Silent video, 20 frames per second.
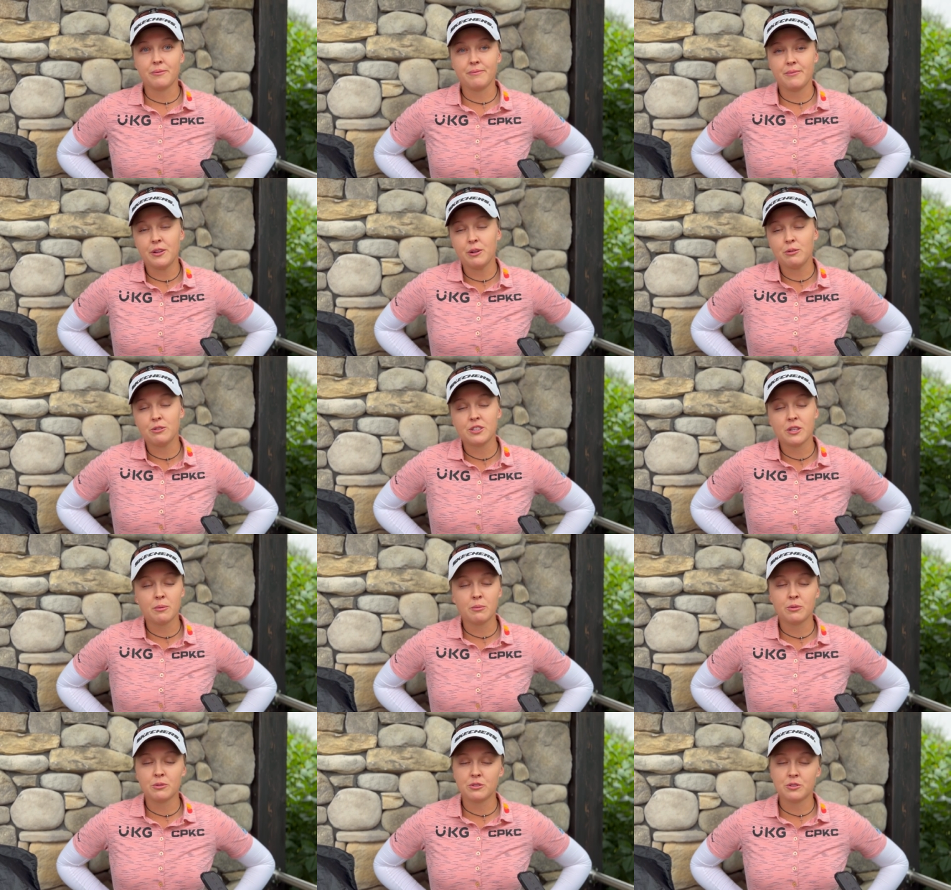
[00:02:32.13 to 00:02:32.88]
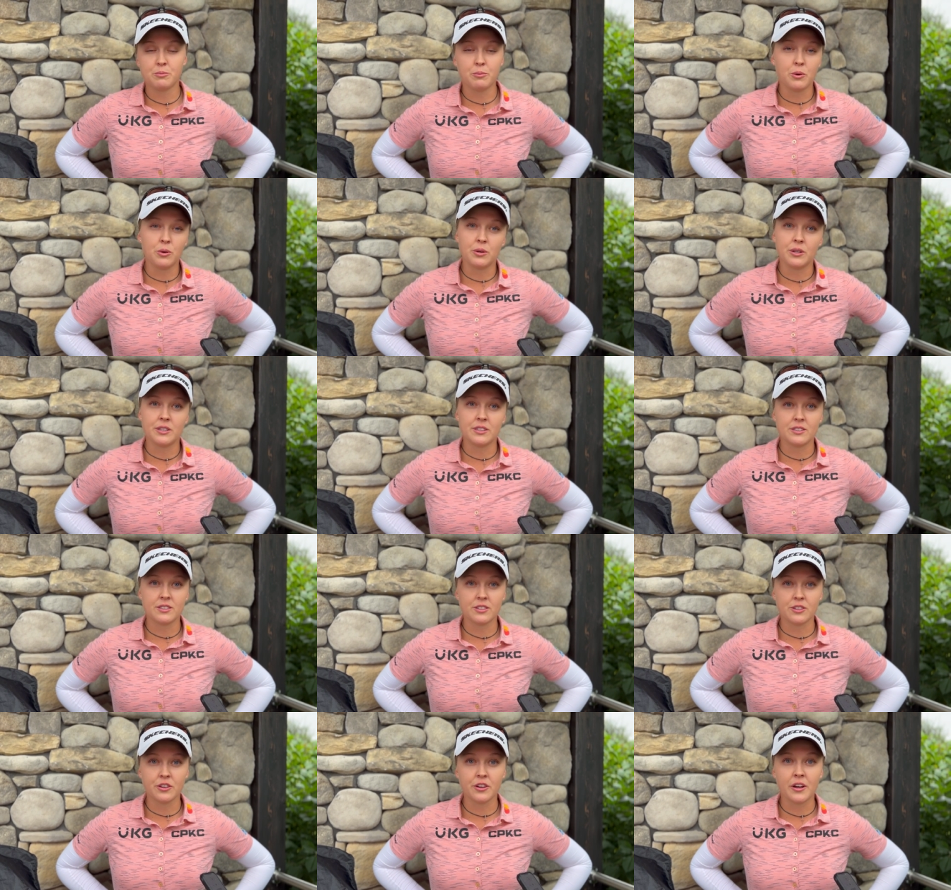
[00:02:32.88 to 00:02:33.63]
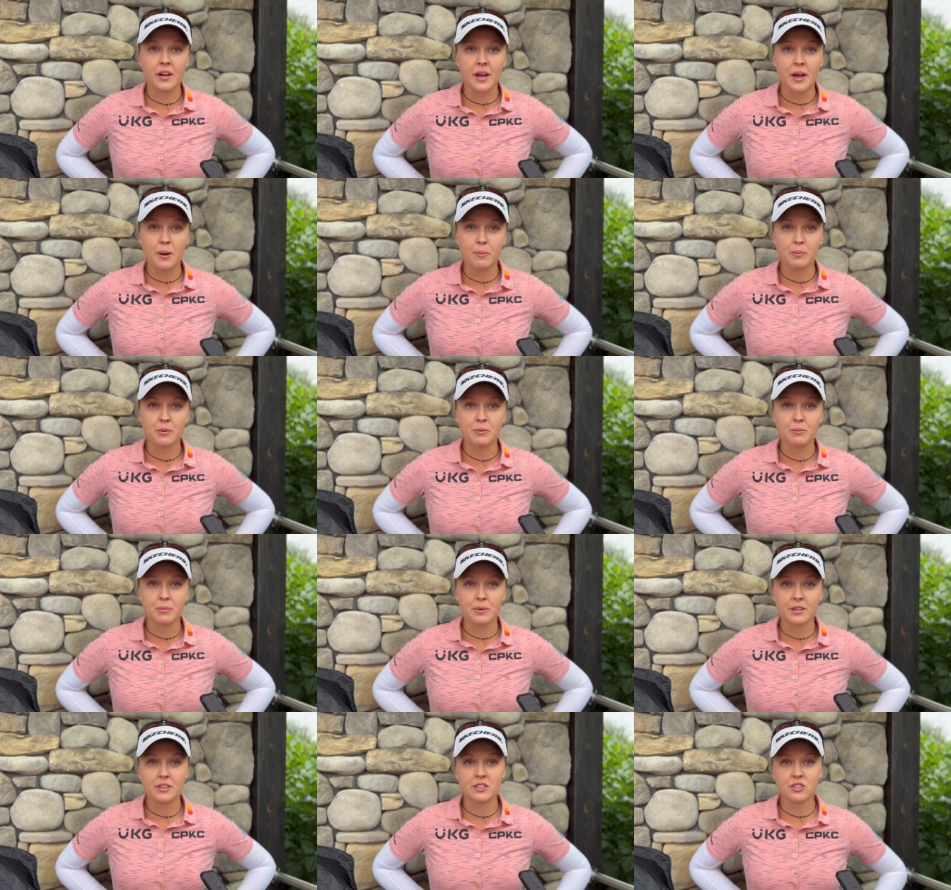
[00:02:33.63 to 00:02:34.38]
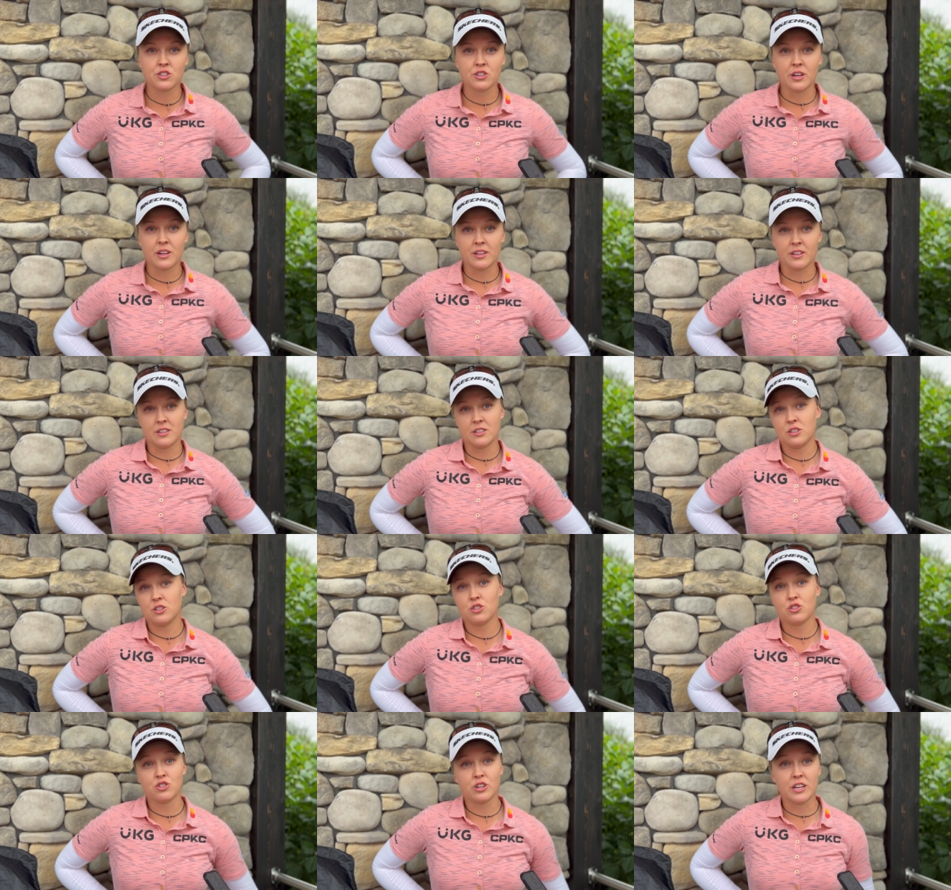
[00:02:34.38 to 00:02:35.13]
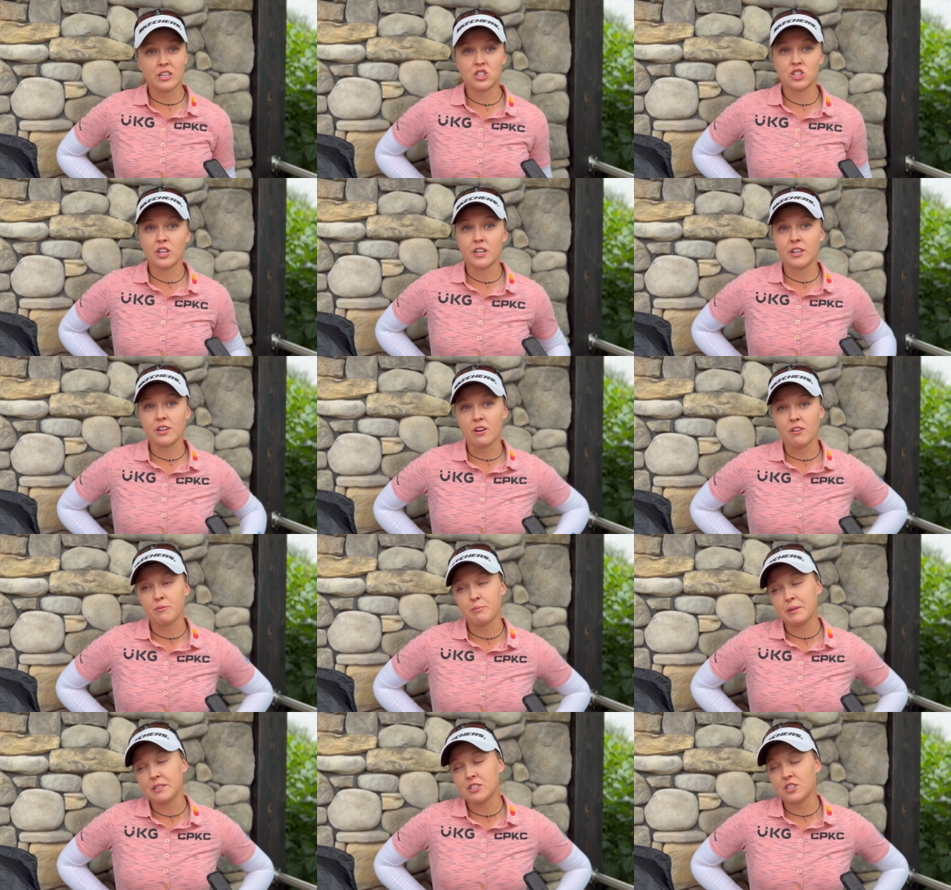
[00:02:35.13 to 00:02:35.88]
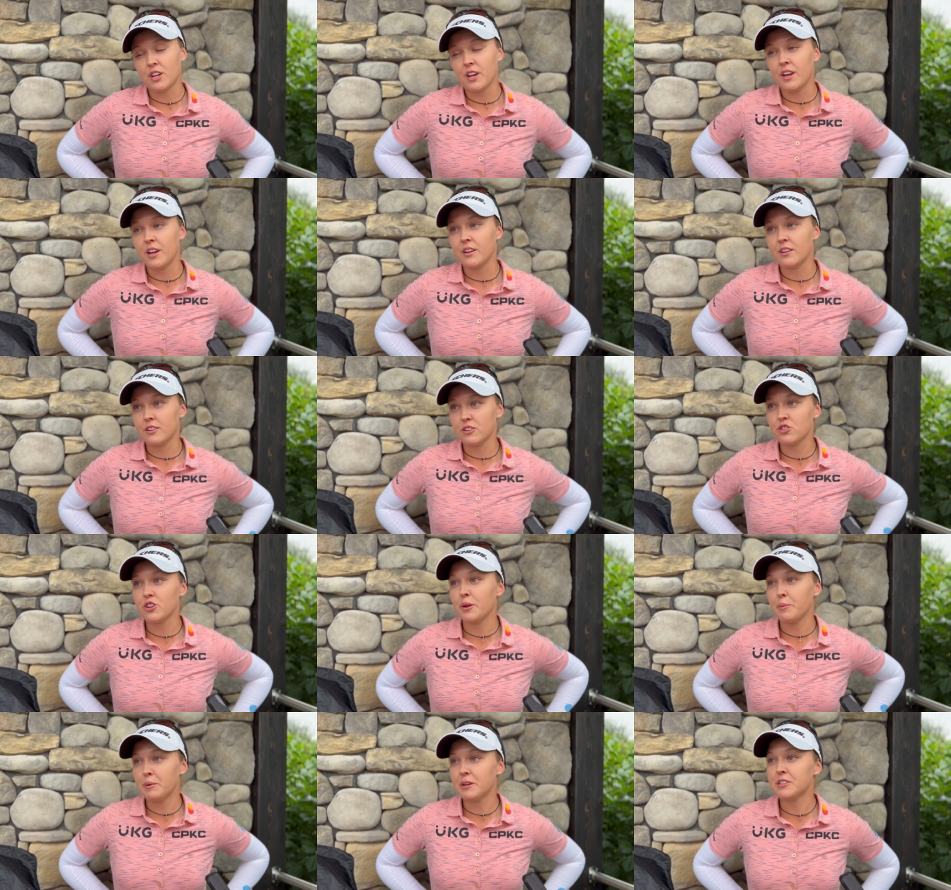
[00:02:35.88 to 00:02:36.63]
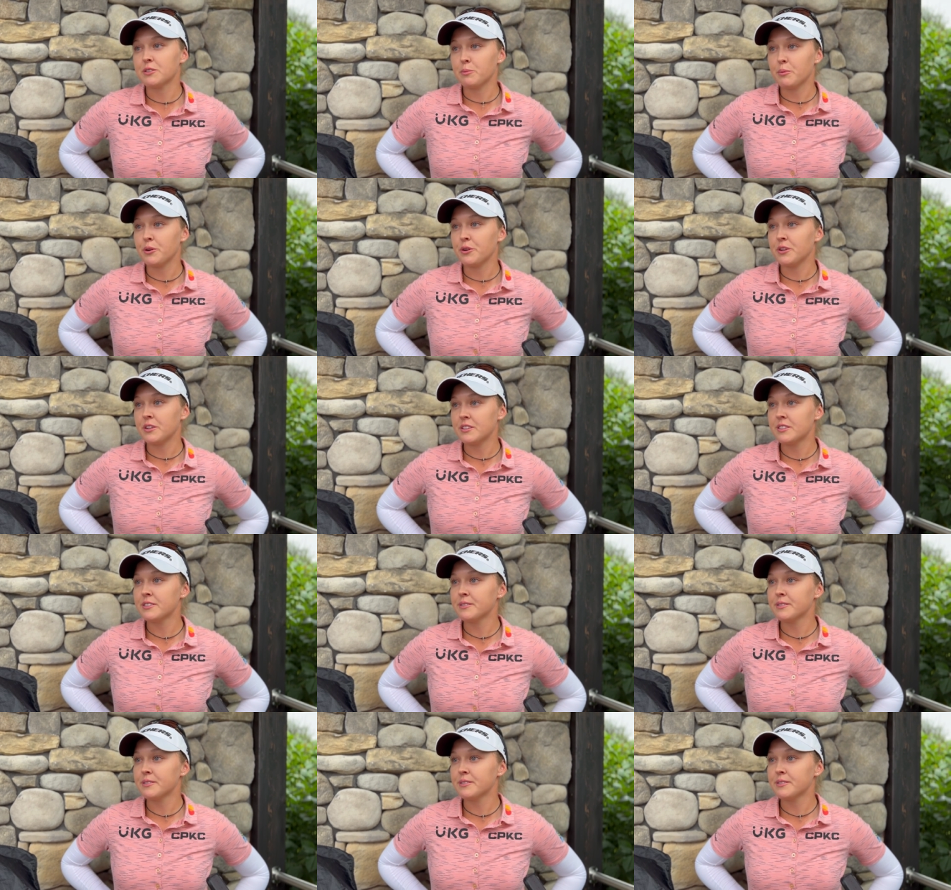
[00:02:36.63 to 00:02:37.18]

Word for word: you know, doubles, bogeys, they're going to happen, but just kind of try to shake it off best you can and try to make some birdies.